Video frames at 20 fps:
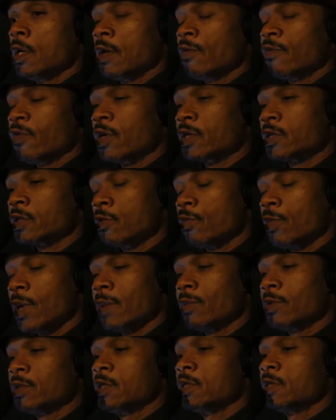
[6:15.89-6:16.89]
and for us to be
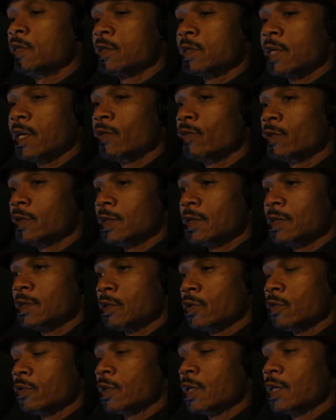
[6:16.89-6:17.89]
able to distinguish these
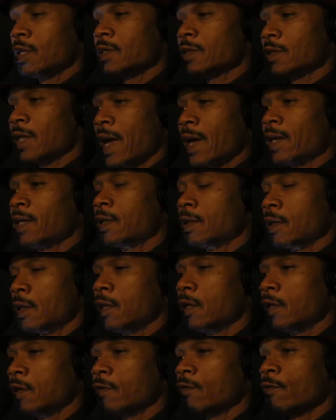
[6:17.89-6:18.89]
two things, like and
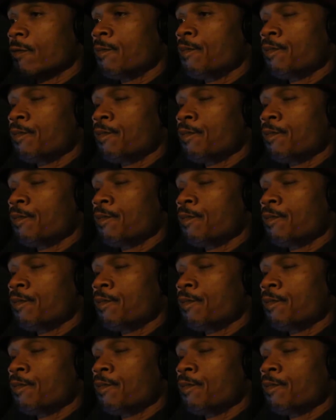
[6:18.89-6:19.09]
love,